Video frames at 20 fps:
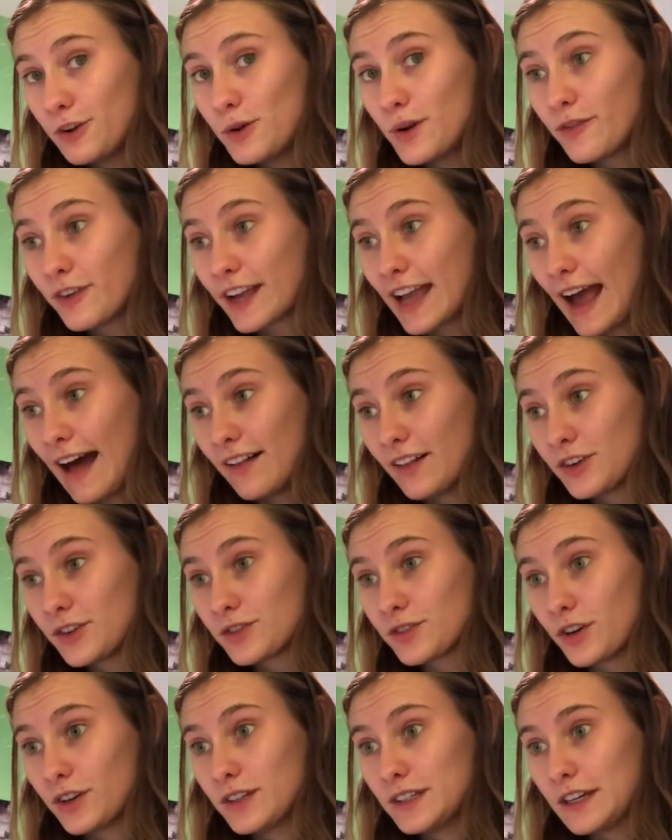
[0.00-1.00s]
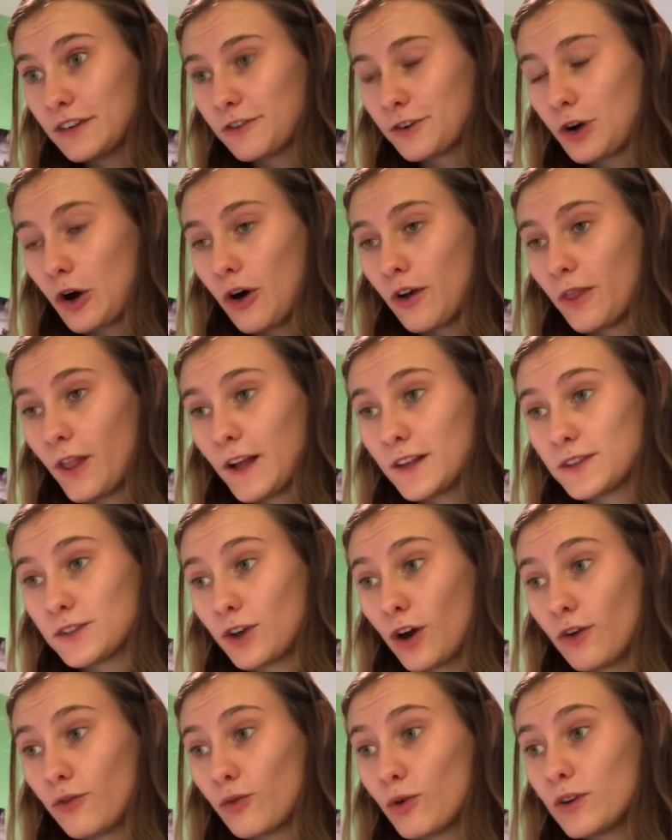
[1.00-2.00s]
different calendars on different online
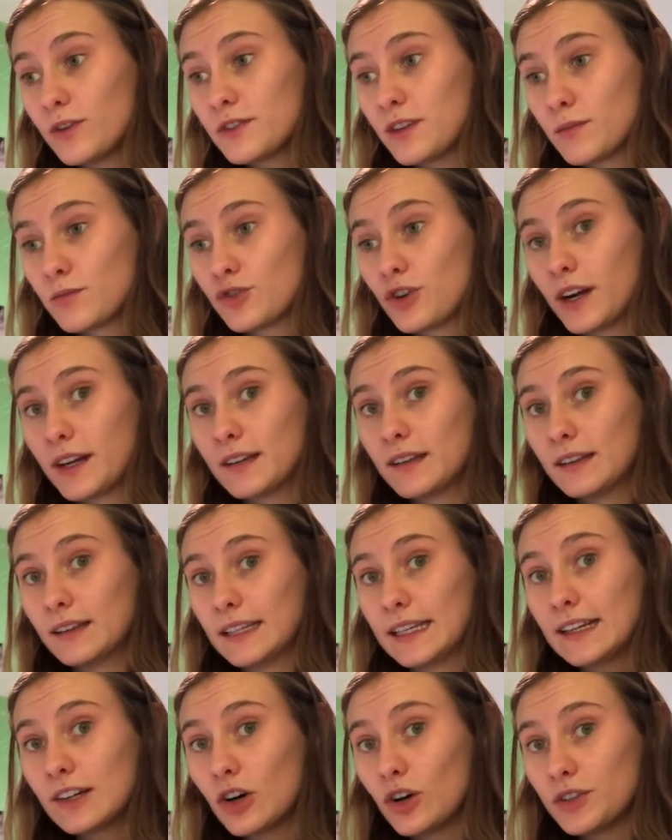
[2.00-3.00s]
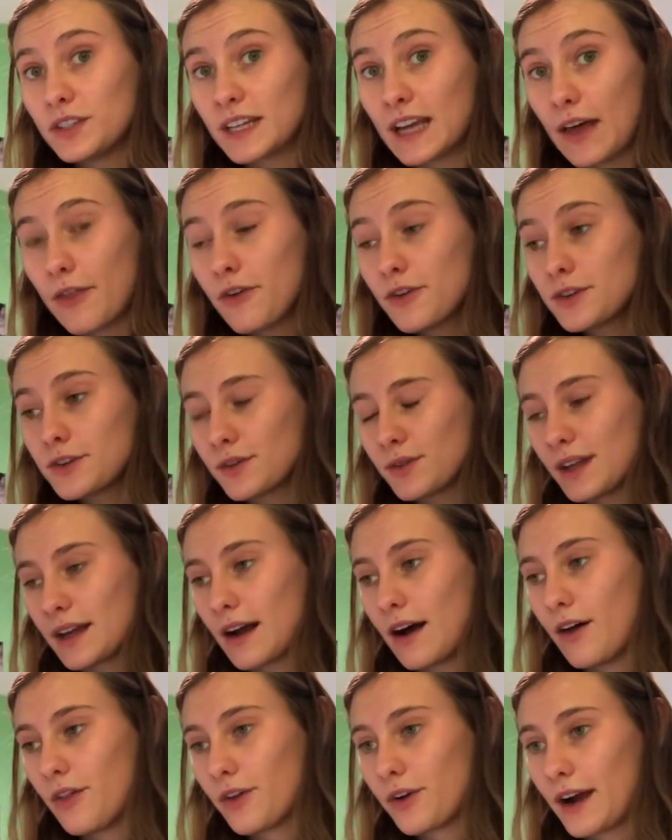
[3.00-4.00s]
softwares that I'm trying to link all together, so like
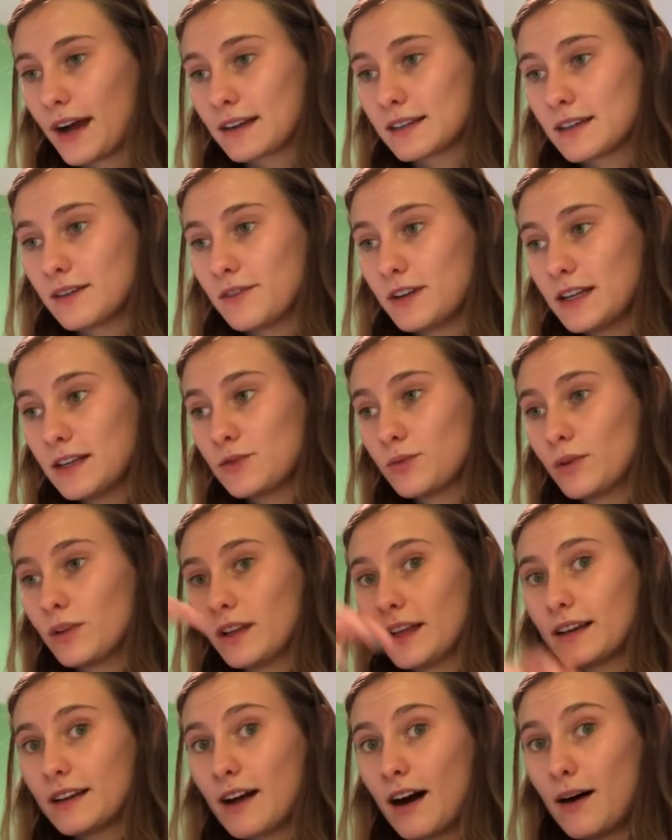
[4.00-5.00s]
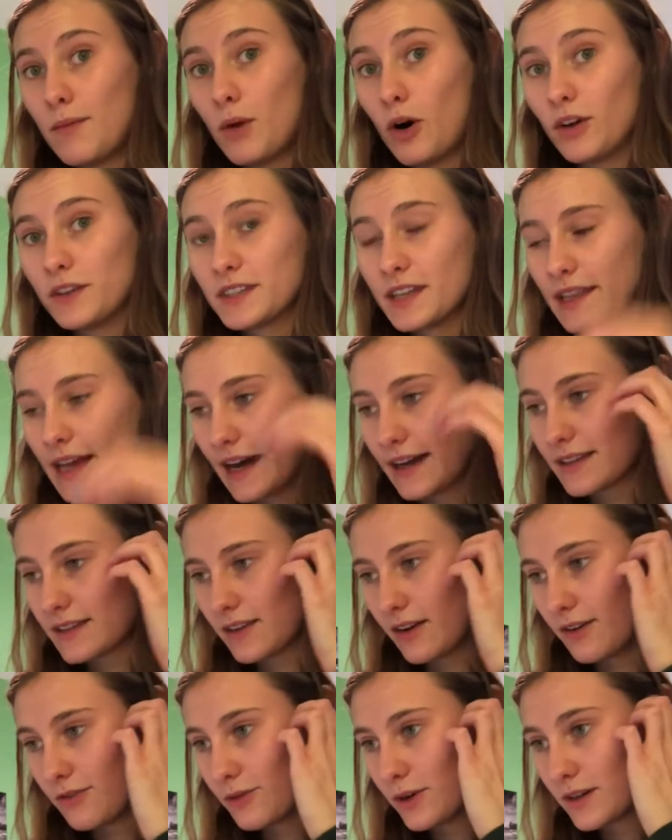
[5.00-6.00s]
other activities will like come onto that
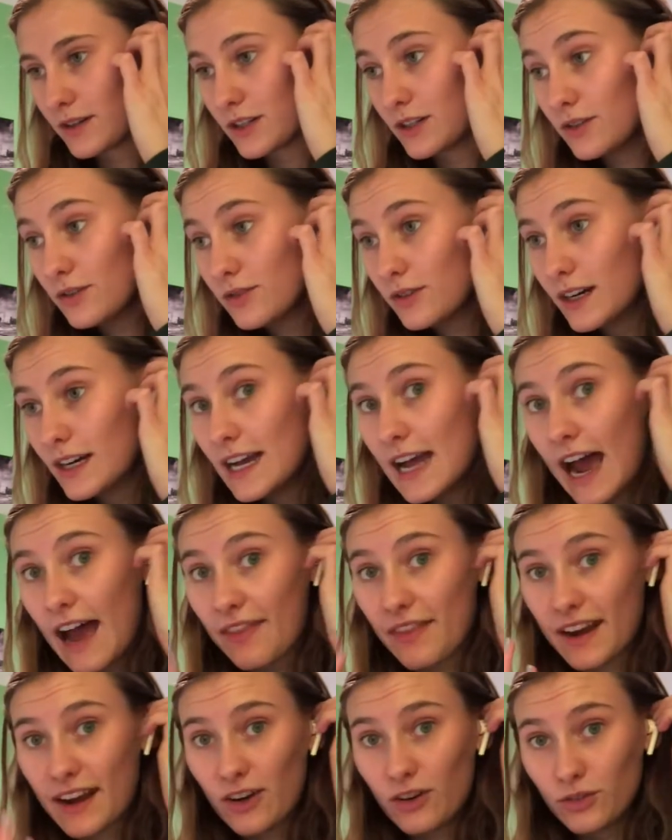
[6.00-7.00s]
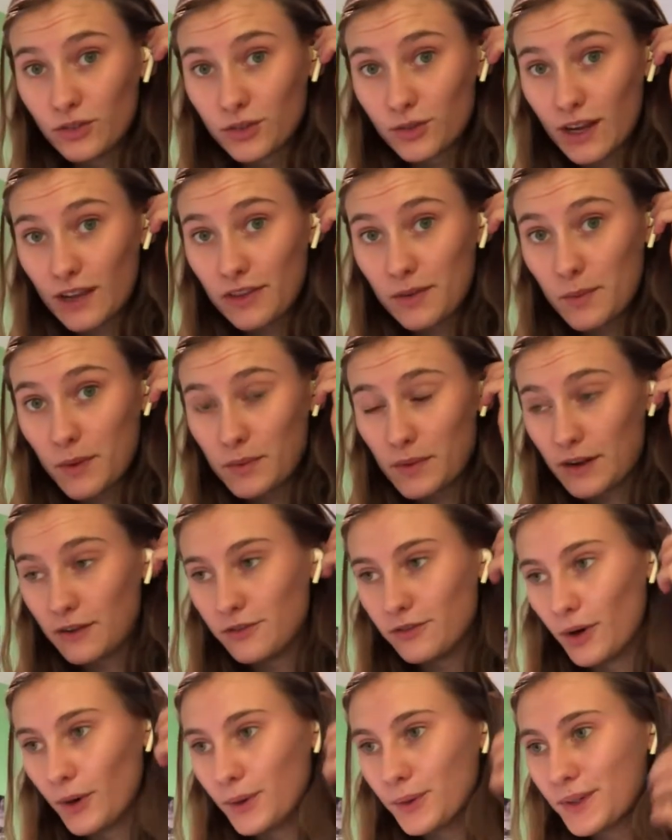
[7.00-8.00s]
software too, and then I also get them on my
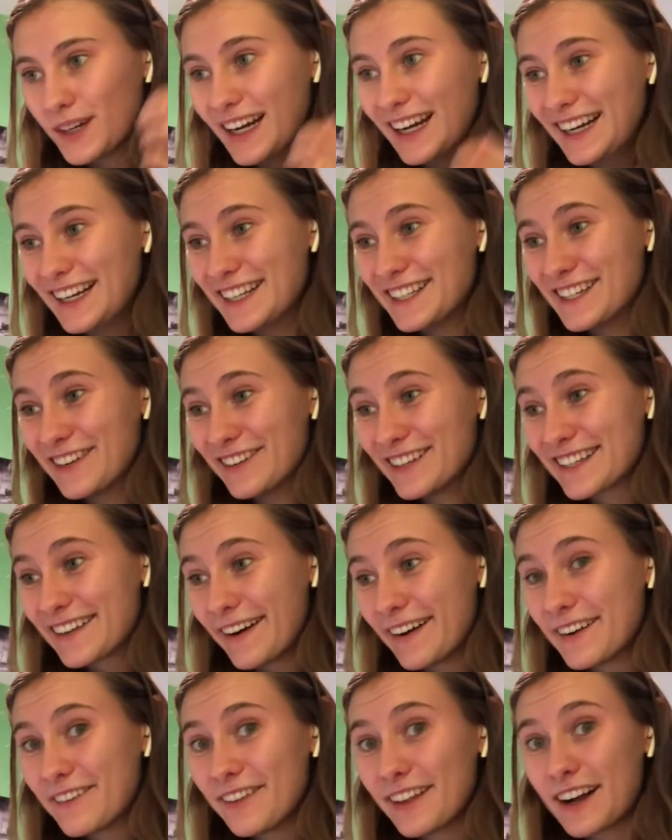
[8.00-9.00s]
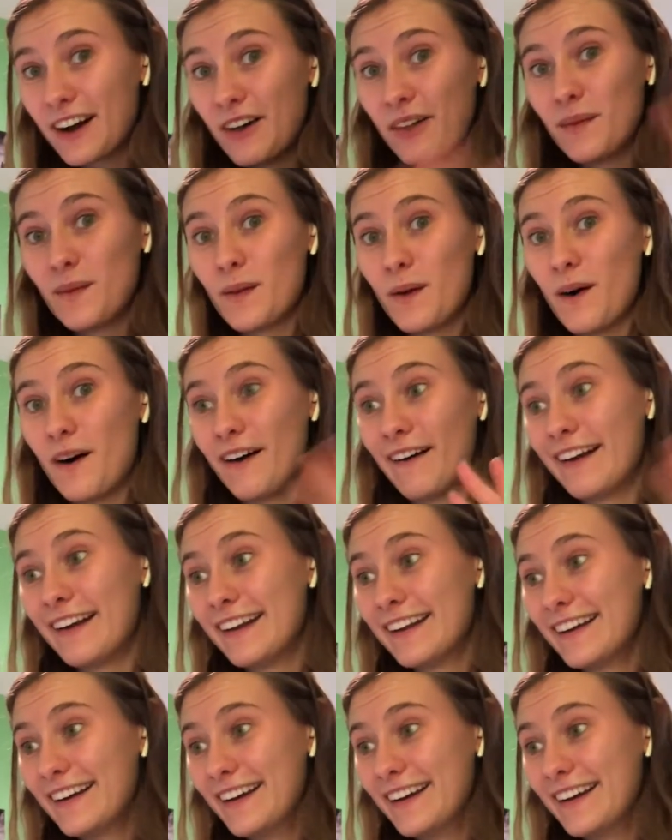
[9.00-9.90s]
phone. So it's kind of like a lot